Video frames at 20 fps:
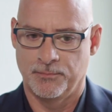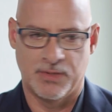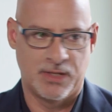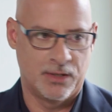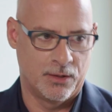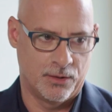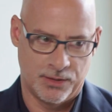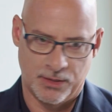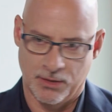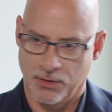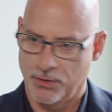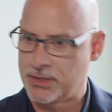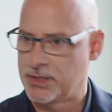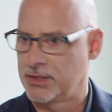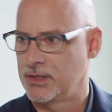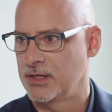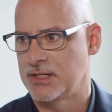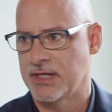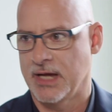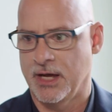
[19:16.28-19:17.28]
You know, you look at
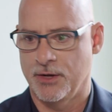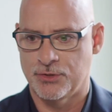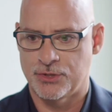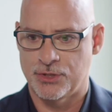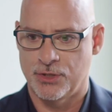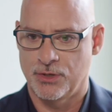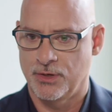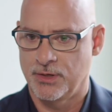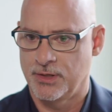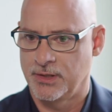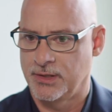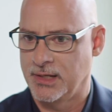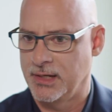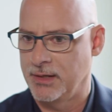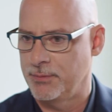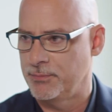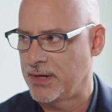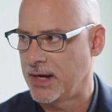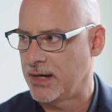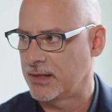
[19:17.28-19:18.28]
the downturn and the
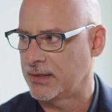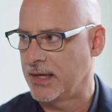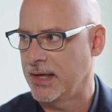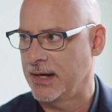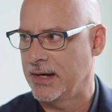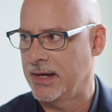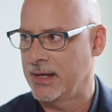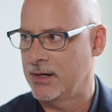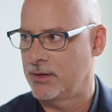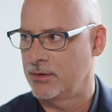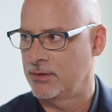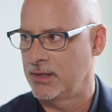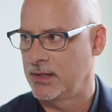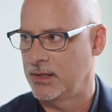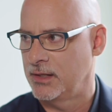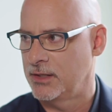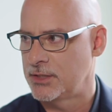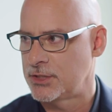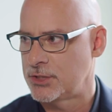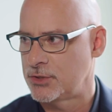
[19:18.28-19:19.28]
impact that had on the
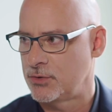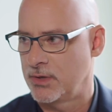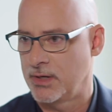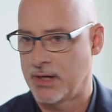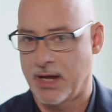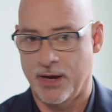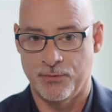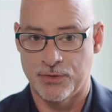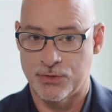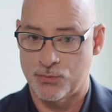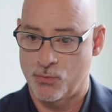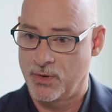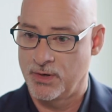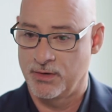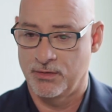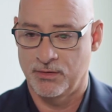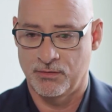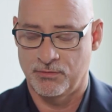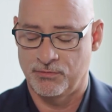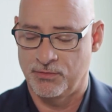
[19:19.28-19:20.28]
industry. I was one
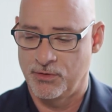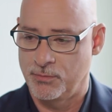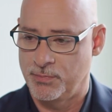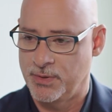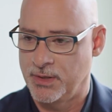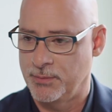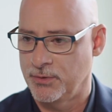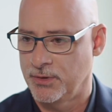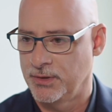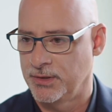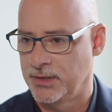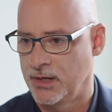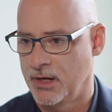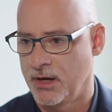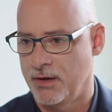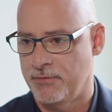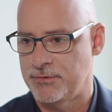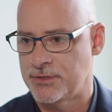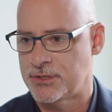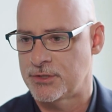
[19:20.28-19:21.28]
of the few people in the
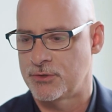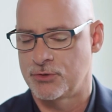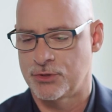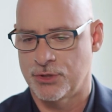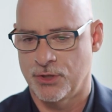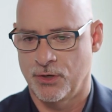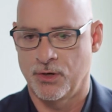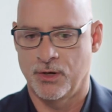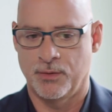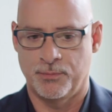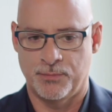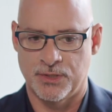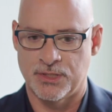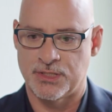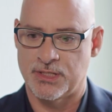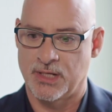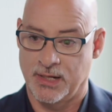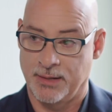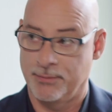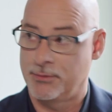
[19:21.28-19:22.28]
office who showed up and
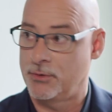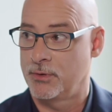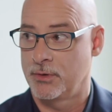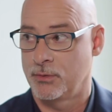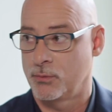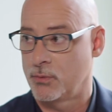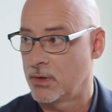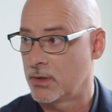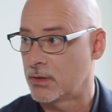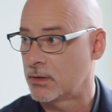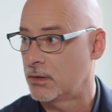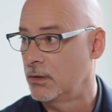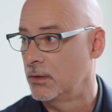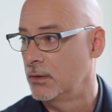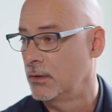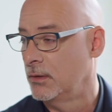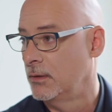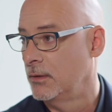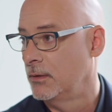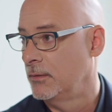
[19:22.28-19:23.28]
said, I'm going to work.
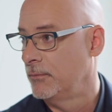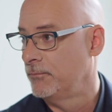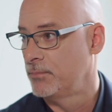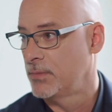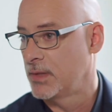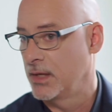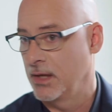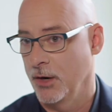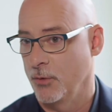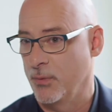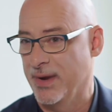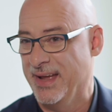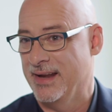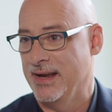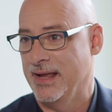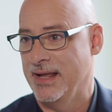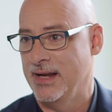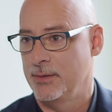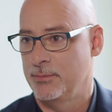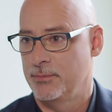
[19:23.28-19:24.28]
You know, we had
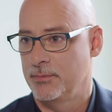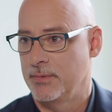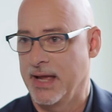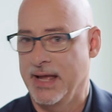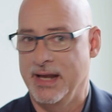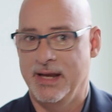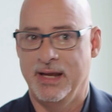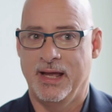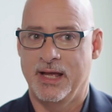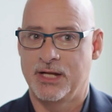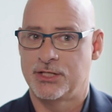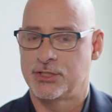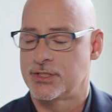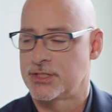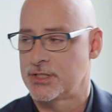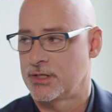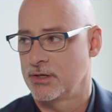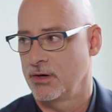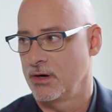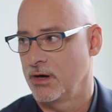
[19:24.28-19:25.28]
80 agents
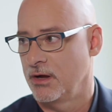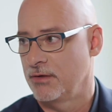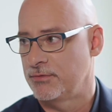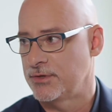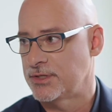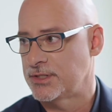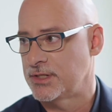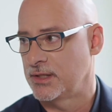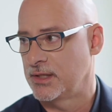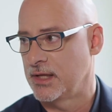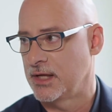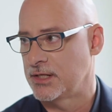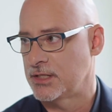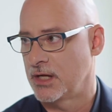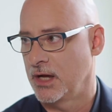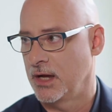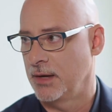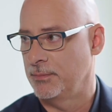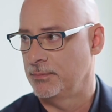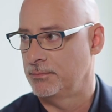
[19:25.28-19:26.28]
in our office at that
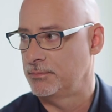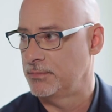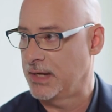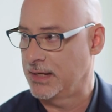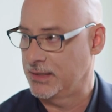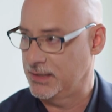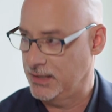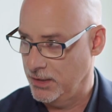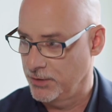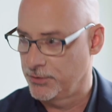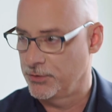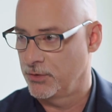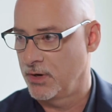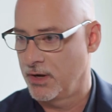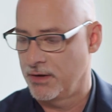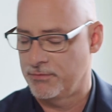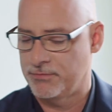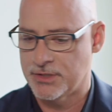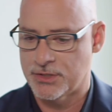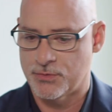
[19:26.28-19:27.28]
time, at the other
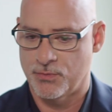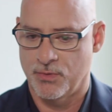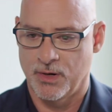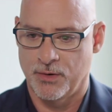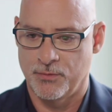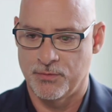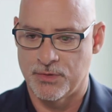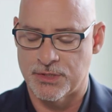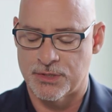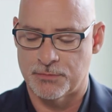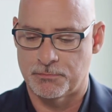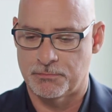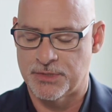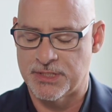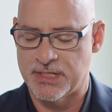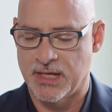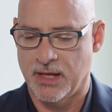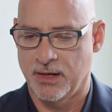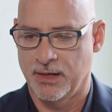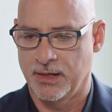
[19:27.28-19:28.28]
office where I was
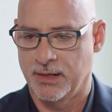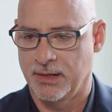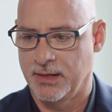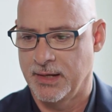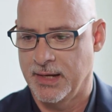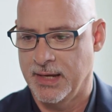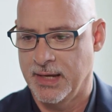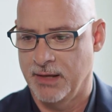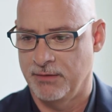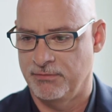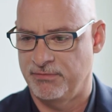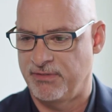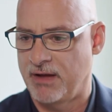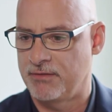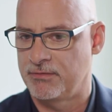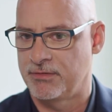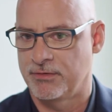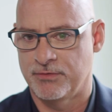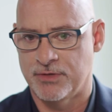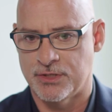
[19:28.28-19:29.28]
selling, and
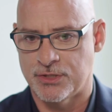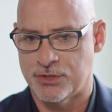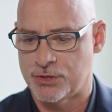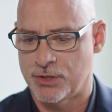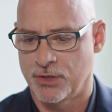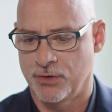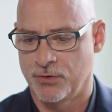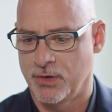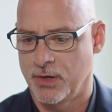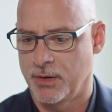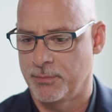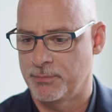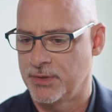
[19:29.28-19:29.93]
5 of us showed up.